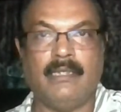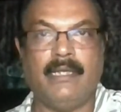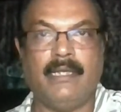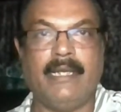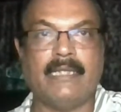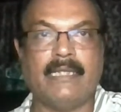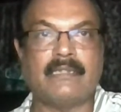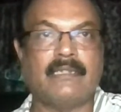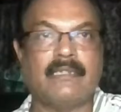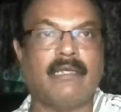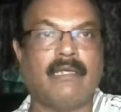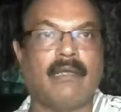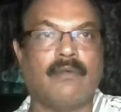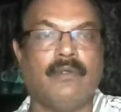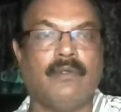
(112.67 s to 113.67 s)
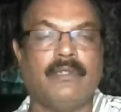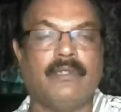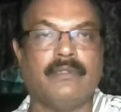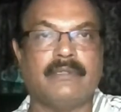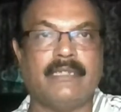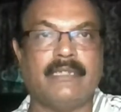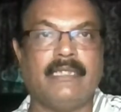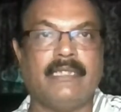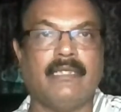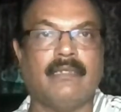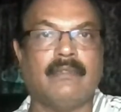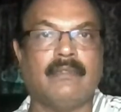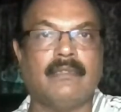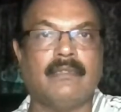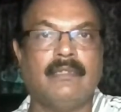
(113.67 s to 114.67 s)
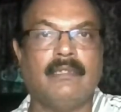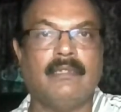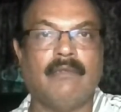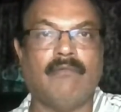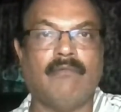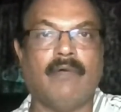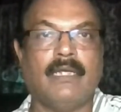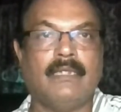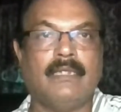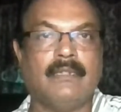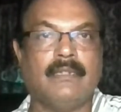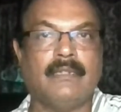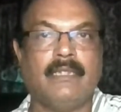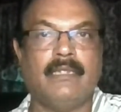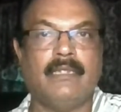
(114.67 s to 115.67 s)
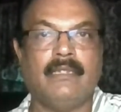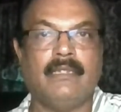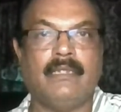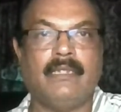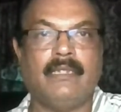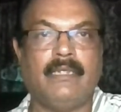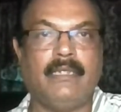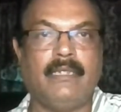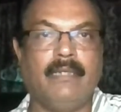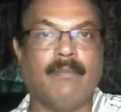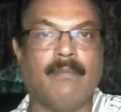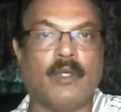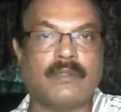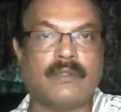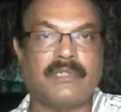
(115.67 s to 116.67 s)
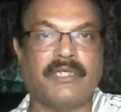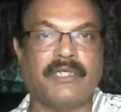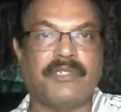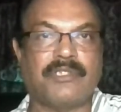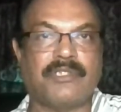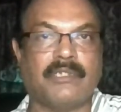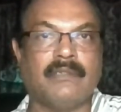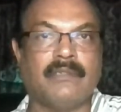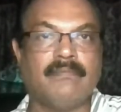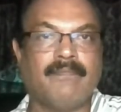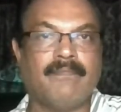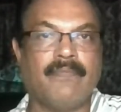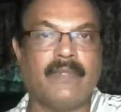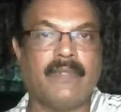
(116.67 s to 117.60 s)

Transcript: Next, you are going to see here one demonstration.